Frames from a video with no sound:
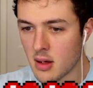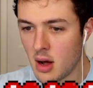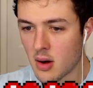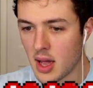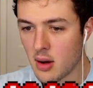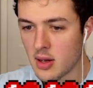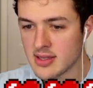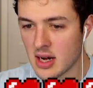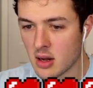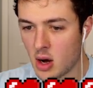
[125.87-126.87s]
Okay, is
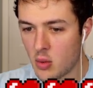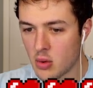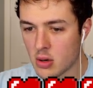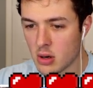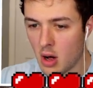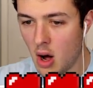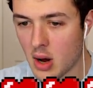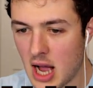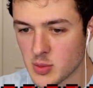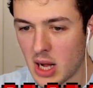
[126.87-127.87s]
that a goat? Oh
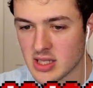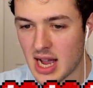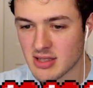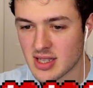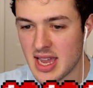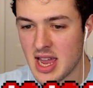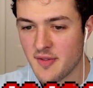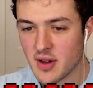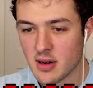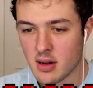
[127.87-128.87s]
gosh, watch out,
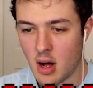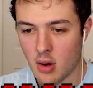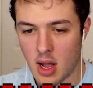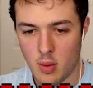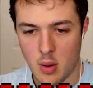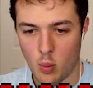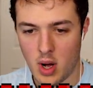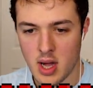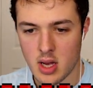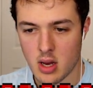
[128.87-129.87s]
Steve! Oh god, wait,
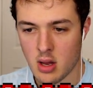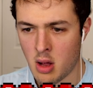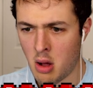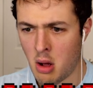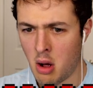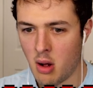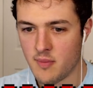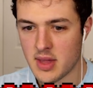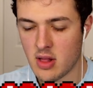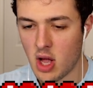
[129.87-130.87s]
what?
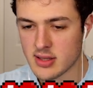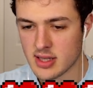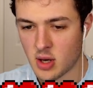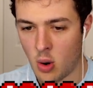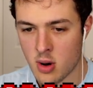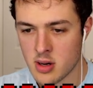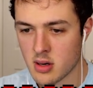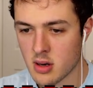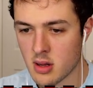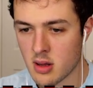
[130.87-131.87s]
He lost his horn?
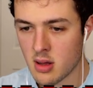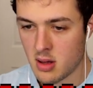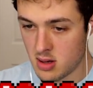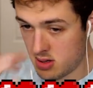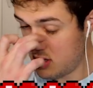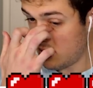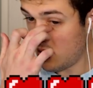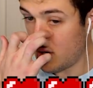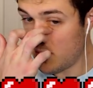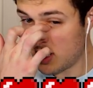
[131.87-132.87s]
Yo,
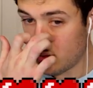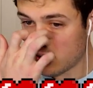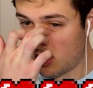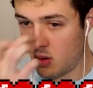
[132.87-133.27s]
what do we do with the